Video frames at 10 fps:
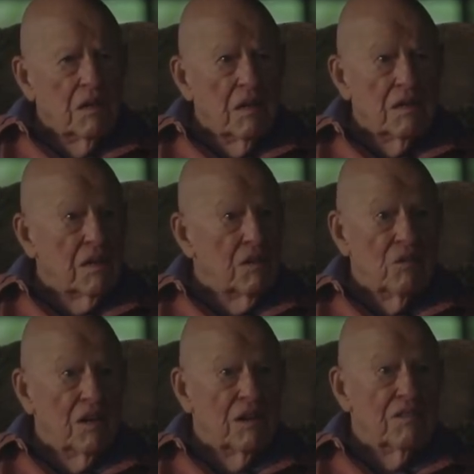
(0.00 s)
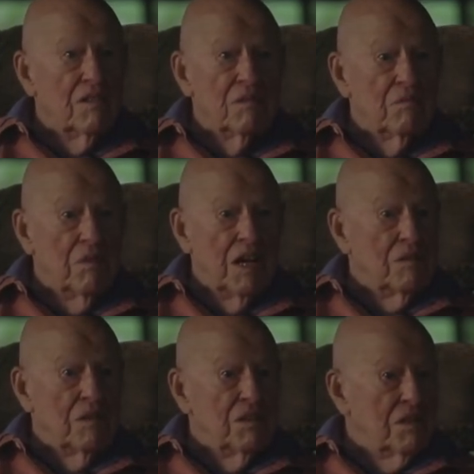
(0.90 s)
And then whatever
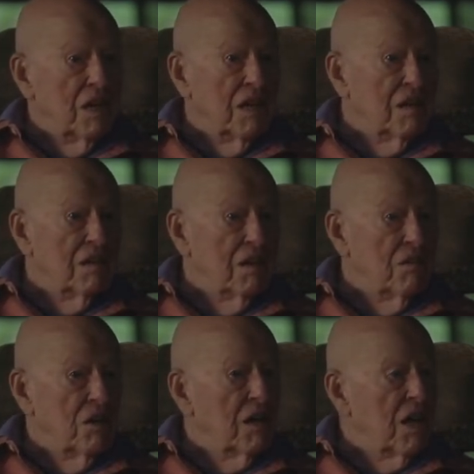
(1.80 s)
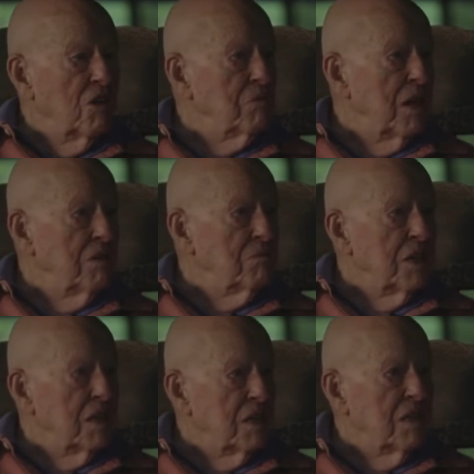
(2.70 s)
made me say it, Well, how about
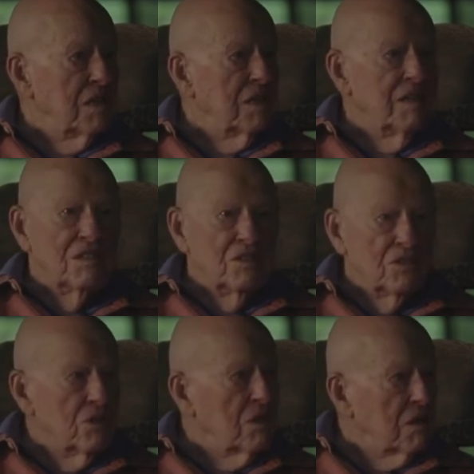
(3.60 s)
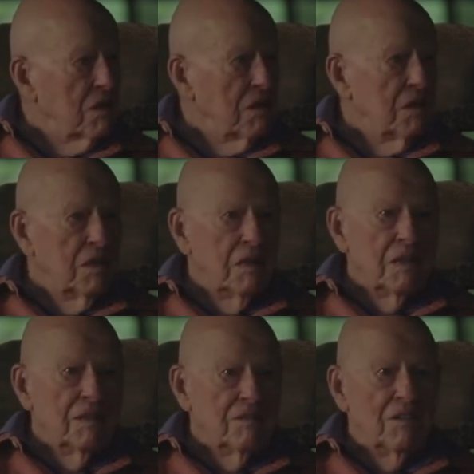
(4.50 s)
me? Sure.
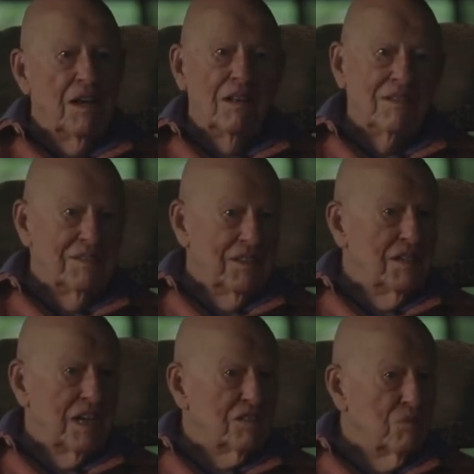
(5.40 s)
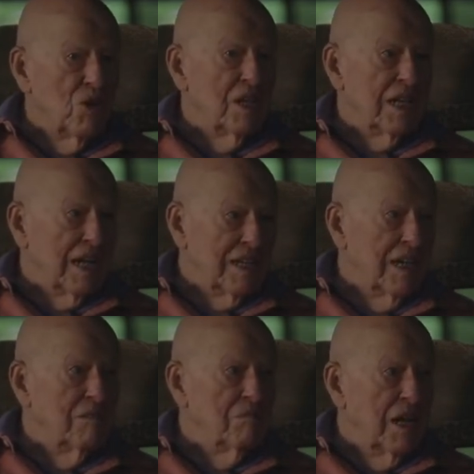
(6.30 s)
Well, the next morning I
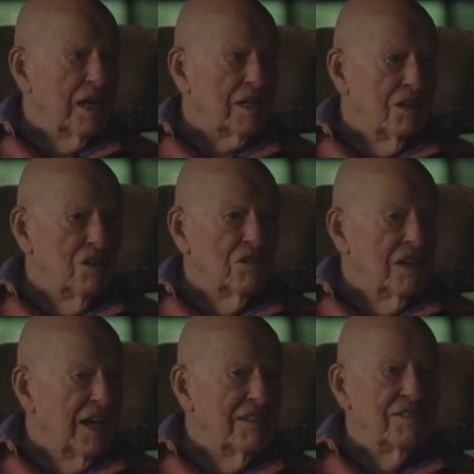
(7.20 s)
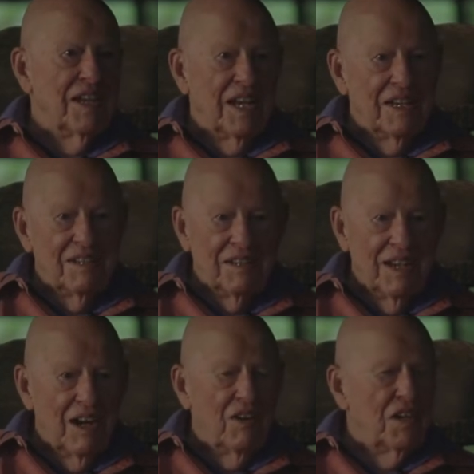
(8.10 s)
came back, cold light of day.
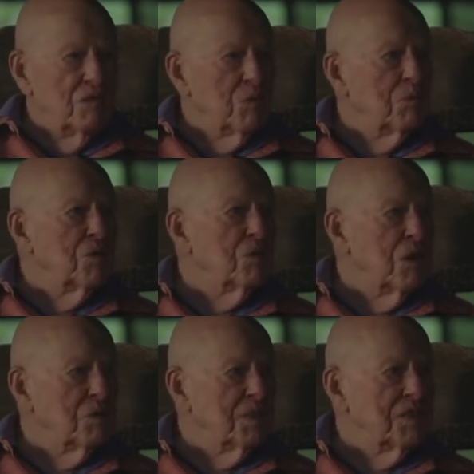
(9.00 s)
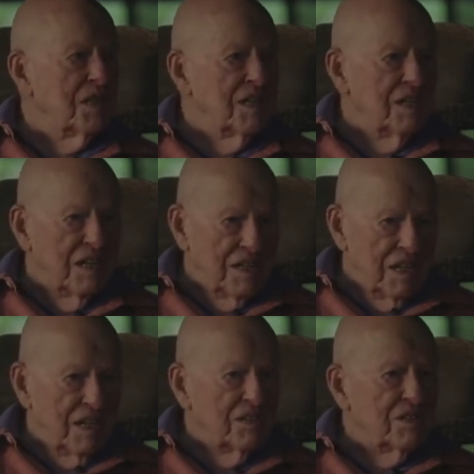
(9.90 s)
Harry, you remember what we said?
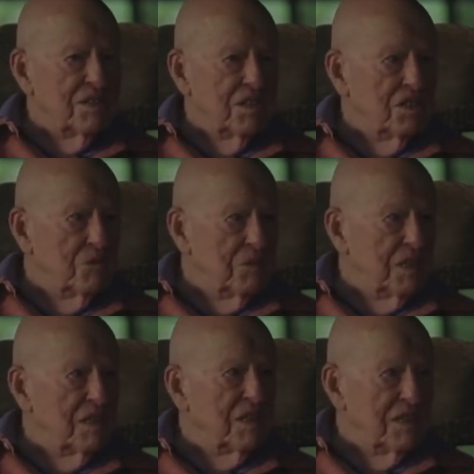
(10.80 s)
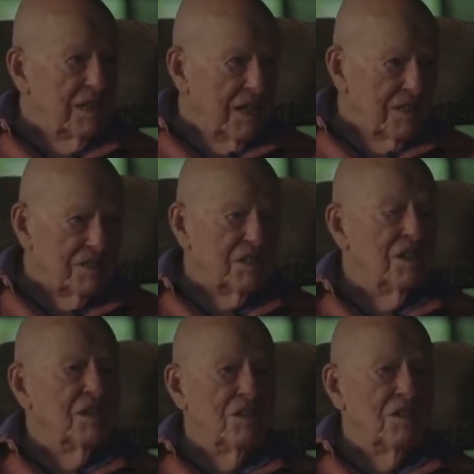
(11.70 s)
Yes. Did you mean it? Yes.